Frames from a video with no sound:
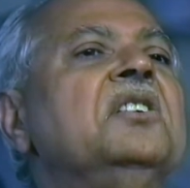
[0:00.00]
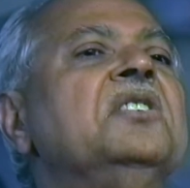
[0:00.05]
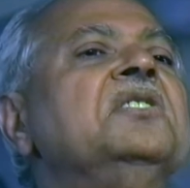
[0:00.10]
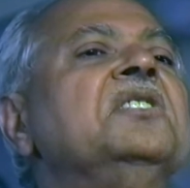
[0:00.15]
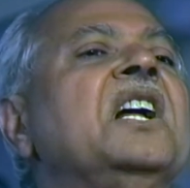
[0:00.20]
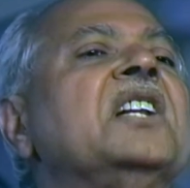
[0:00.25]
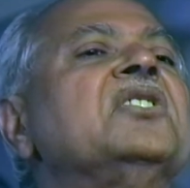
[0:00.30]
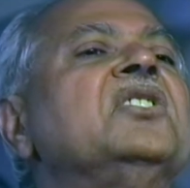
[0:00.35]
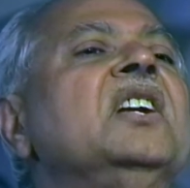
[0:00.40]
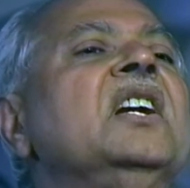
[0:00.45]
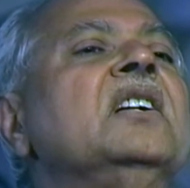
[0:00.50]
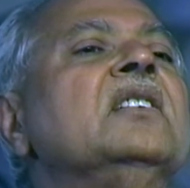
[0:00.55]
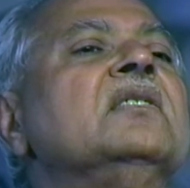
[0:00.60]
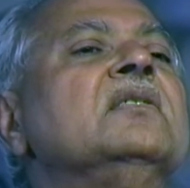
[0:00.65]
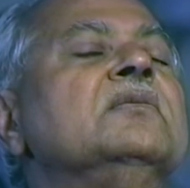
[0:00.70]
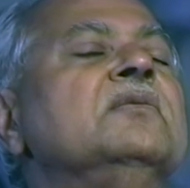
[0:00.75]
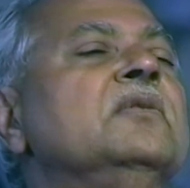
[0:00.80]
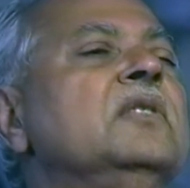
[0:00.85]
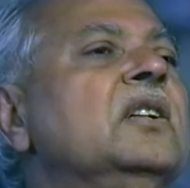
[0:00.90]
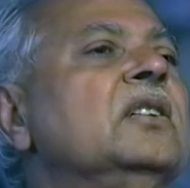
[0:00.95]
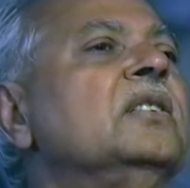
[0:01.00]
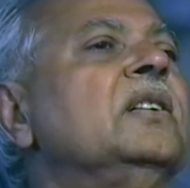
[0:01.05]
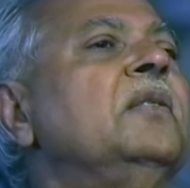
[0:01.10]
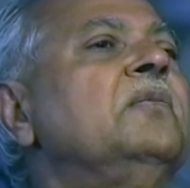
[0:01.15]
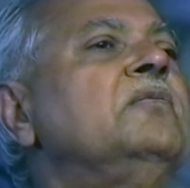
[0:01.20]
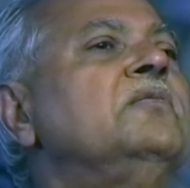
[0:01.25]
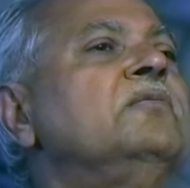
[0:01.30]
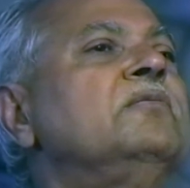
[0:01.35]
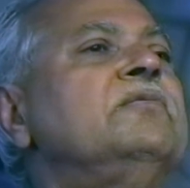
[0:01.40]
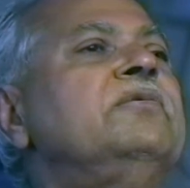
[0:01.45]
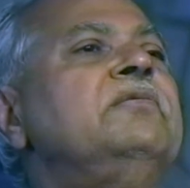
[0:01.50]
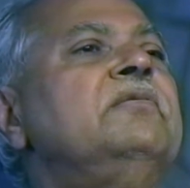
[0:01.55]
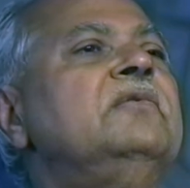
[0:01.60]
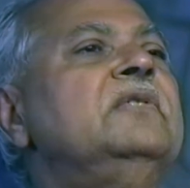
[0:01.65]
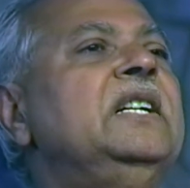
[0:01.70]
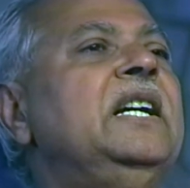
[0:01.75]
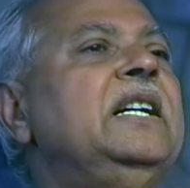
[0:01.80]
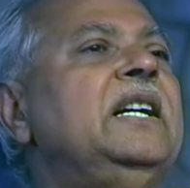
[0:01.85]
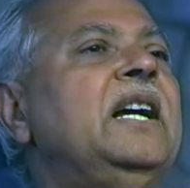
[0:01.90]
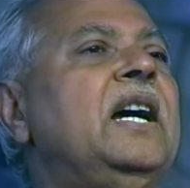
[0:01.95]
Nothing. The,
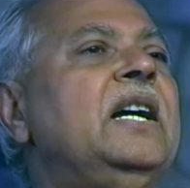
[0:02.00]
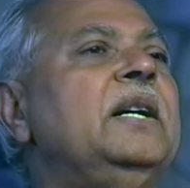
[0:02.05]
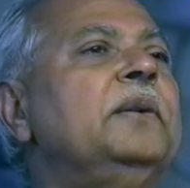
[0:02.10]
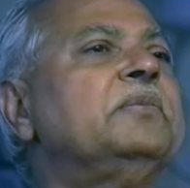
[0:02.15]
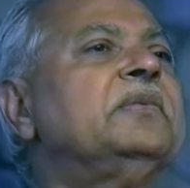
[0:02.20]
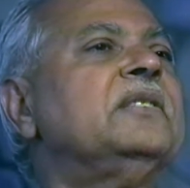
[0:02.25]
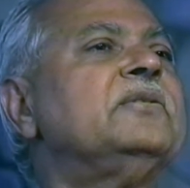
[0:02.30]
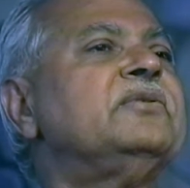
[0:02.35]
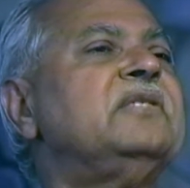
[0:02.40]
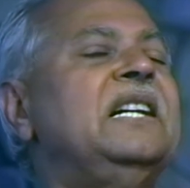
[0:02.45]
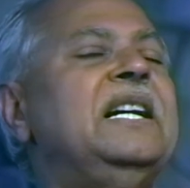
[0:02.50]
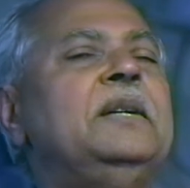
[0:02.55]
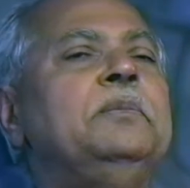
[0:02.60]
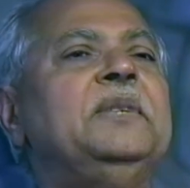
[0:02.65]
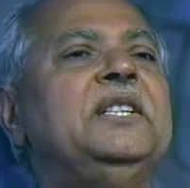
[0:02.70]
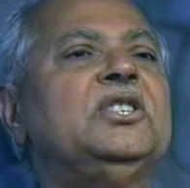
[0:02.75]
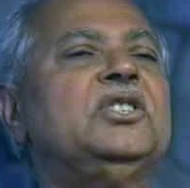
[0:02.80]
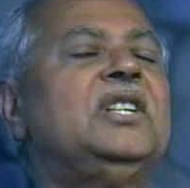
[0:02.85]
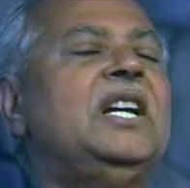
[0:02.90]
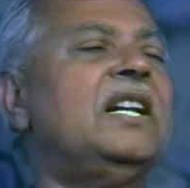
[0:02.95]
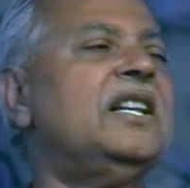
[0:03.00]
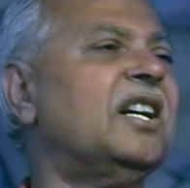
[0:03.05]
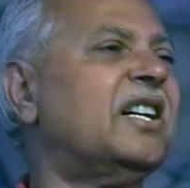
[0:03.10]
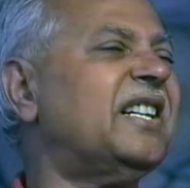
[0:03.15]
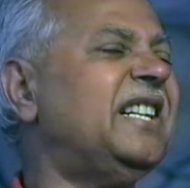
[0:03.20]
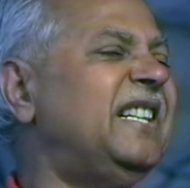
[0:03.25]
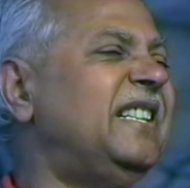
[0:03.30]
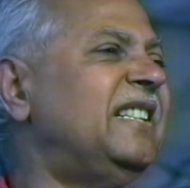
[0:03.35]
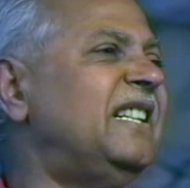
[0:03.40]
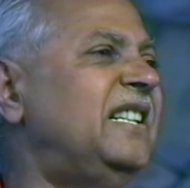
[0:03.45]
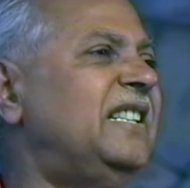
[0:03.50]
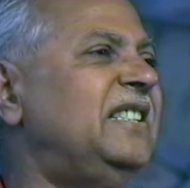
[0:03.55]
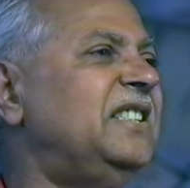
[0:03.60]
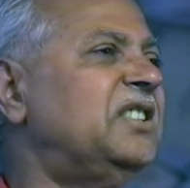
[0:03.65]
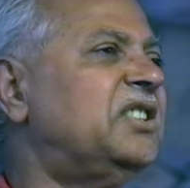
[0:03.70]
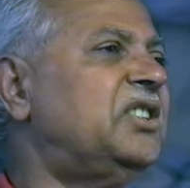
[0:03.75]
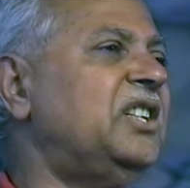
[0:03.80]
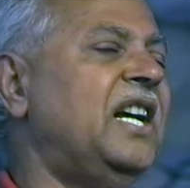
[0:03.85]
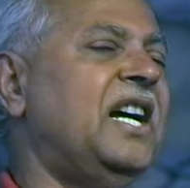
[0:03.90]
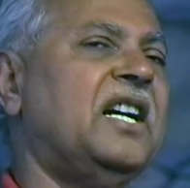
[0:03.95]
If the flame is there, the candle
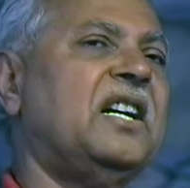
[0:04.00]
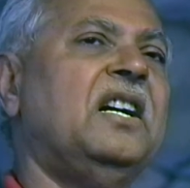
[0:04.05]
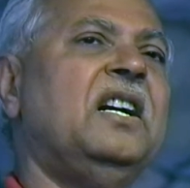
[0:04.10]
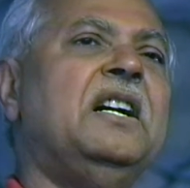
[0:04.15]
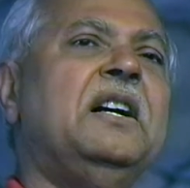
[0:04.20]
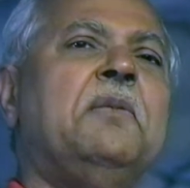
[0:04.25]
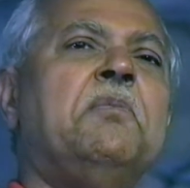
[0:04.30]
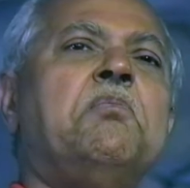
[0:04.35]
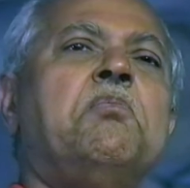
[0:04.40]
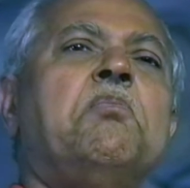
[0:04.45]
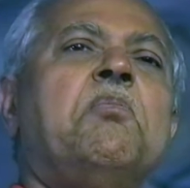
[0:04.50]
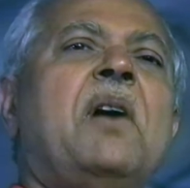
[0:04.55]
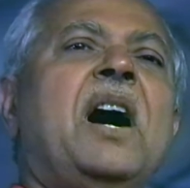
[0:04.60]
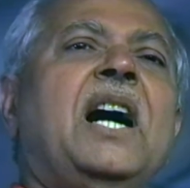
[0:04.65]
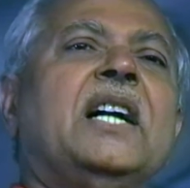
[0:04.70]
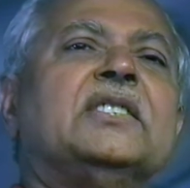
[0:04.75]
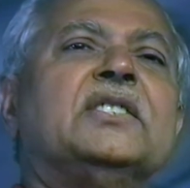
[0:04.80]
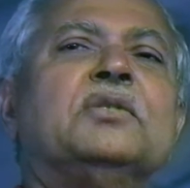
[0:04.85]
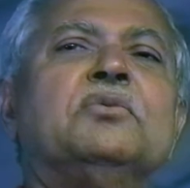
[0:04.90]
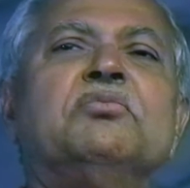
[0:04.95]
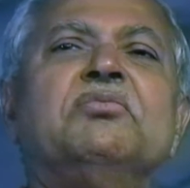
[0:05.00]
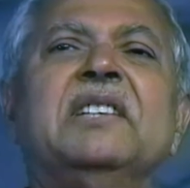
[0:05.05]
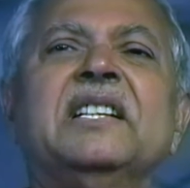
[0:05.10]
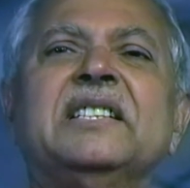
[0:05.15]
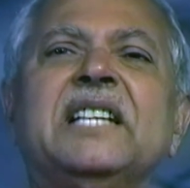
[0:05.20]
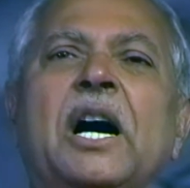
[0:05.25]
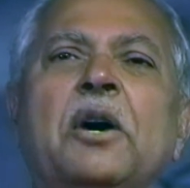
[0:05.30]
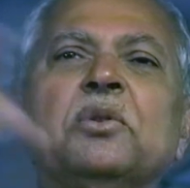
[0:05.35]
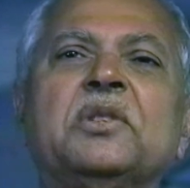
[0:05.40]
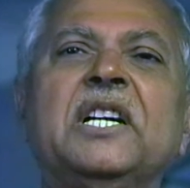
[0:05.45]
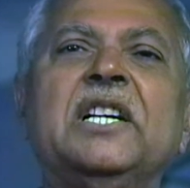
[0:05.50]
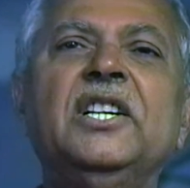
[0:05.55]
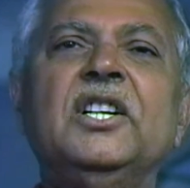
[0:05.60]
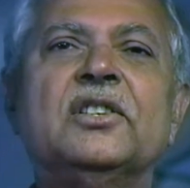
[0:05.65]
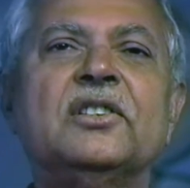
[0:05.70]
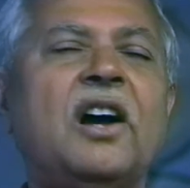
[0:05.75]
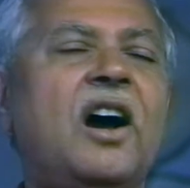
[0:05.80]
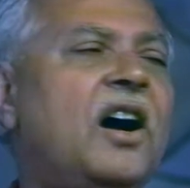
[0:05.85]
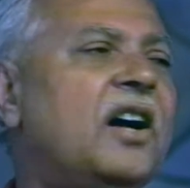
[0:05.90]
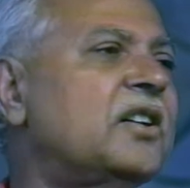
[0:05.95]
is there, mass without any
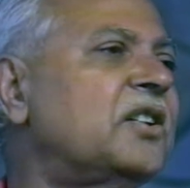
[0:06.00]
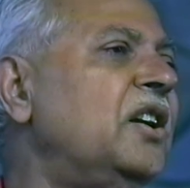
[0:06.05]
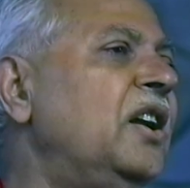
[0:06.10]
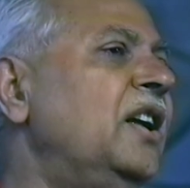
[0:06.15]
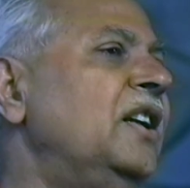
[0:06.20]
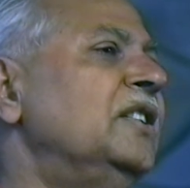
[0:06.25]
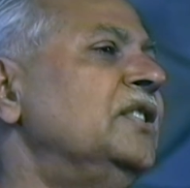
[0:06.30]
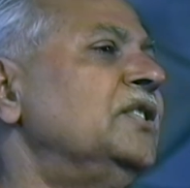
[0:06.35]
thought,